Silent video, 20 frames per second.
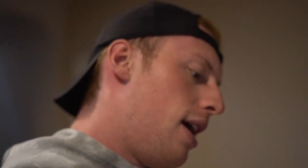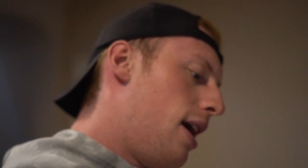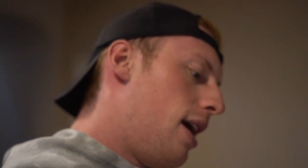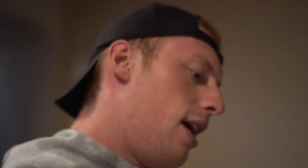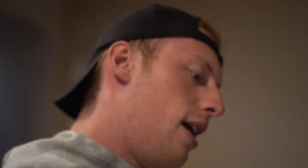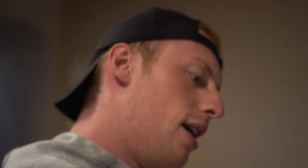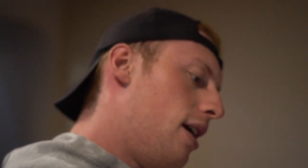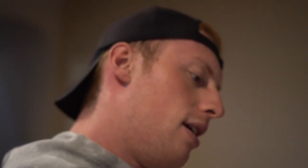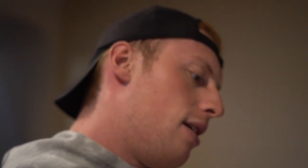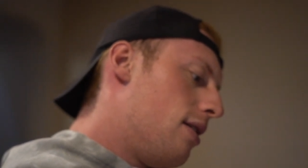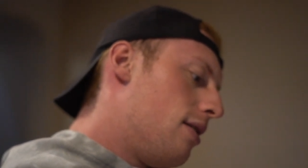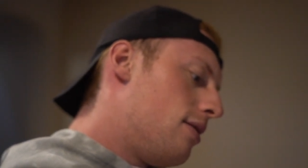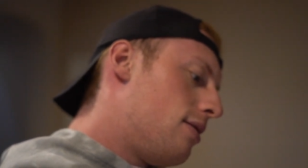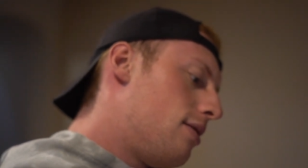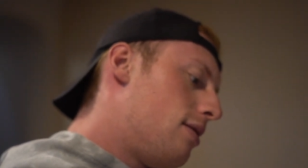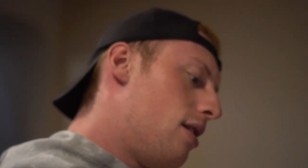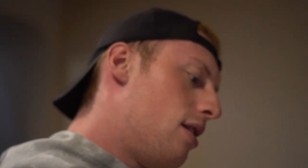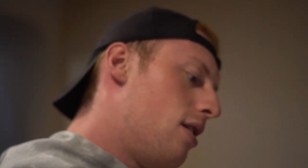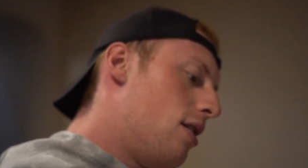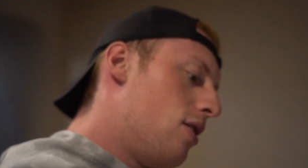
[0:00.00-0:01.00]
it
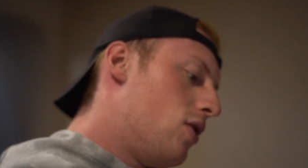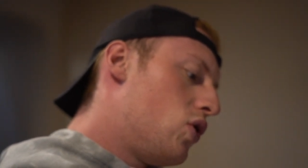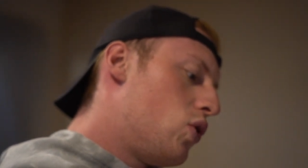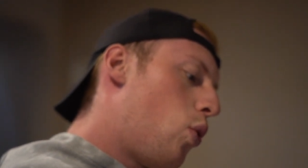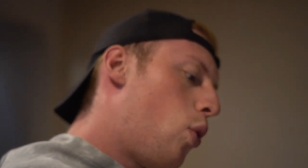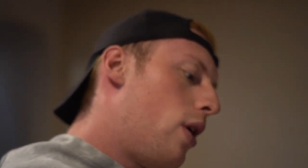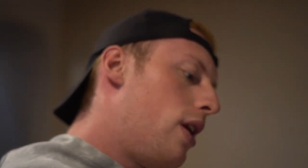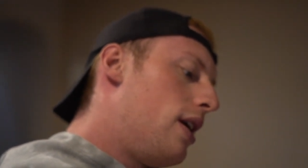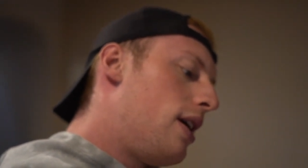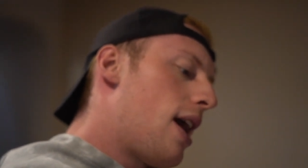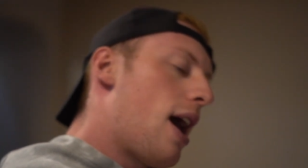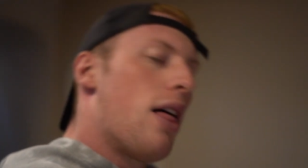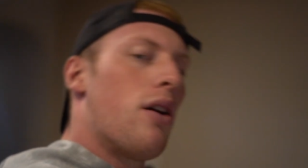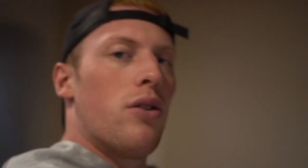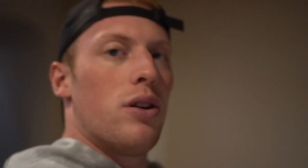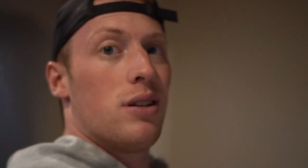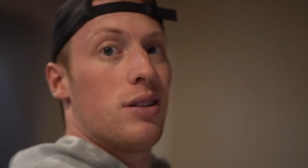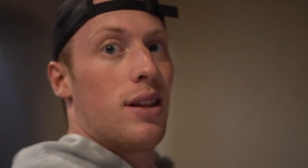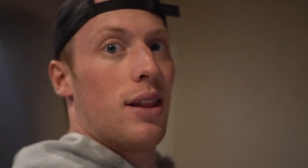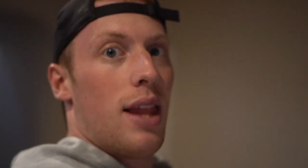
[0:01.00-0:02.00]
is 20
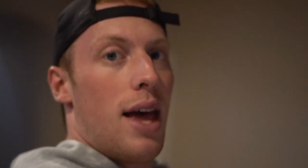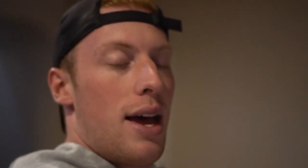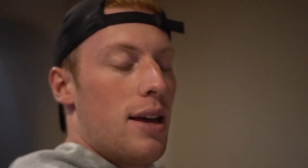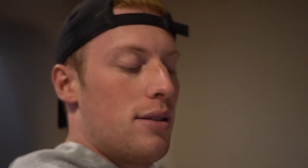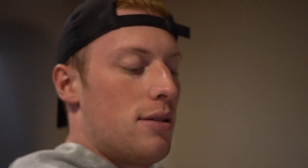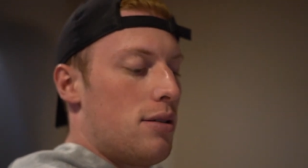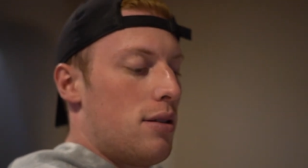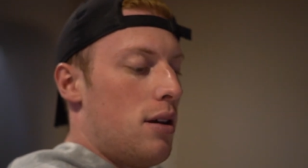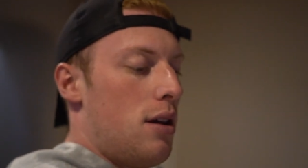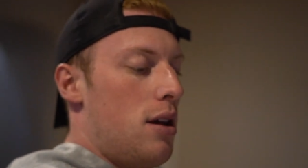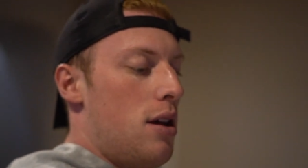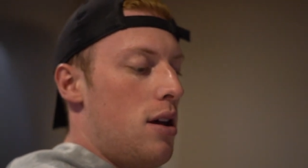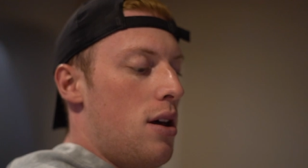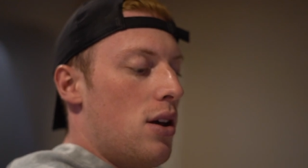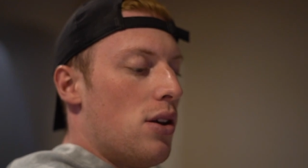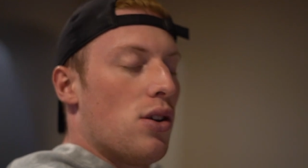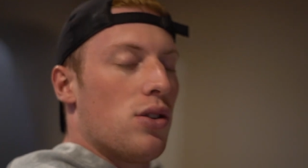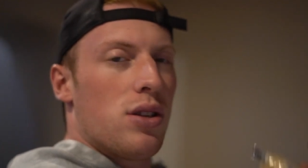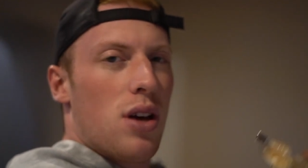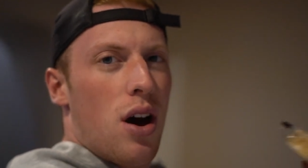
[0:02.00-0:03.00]
calories less,
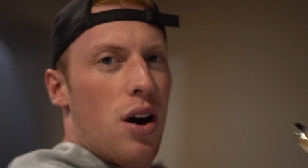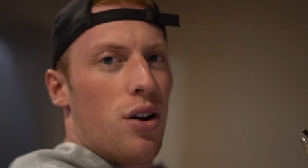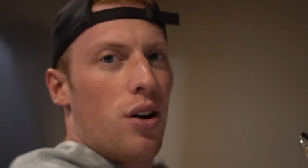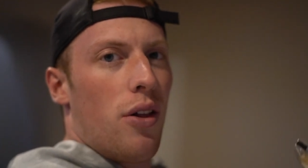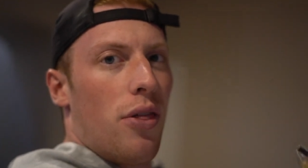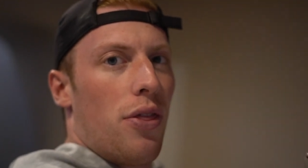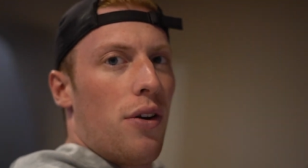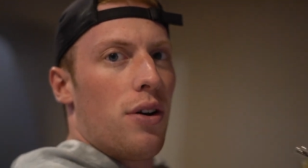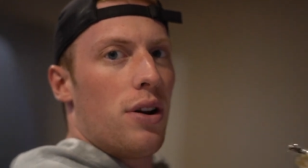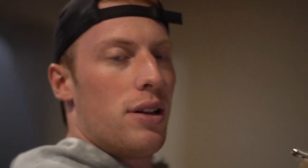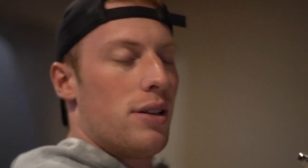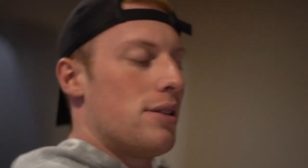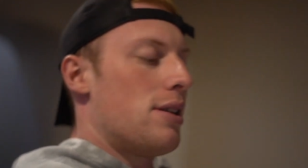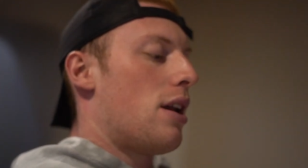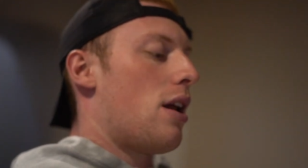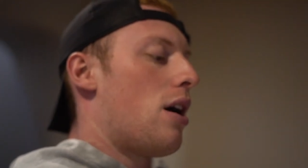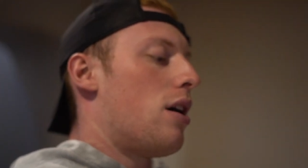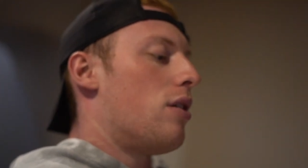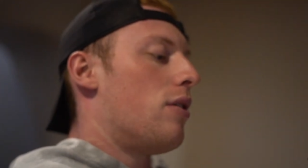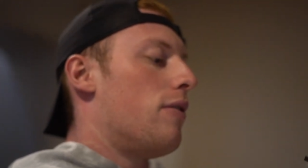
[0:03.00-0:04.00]
so it's 130
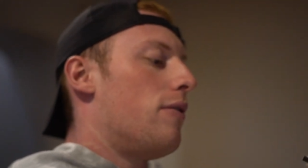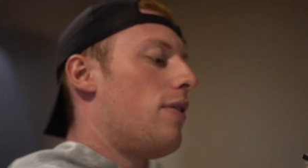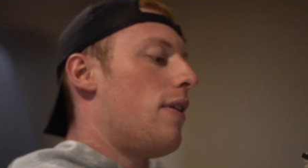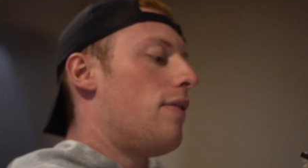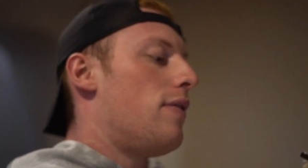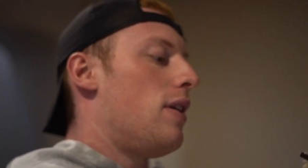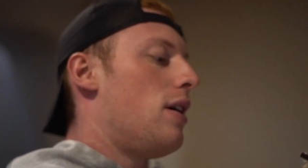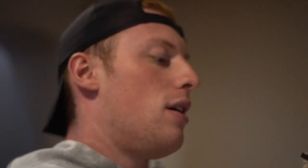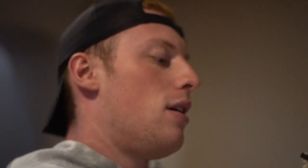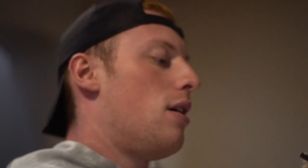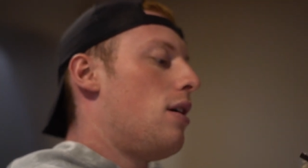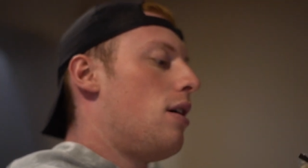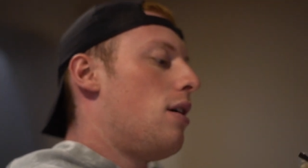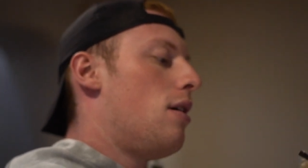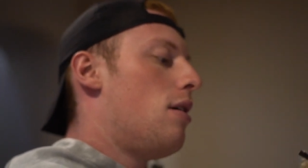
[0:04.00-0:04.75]
instead of 150,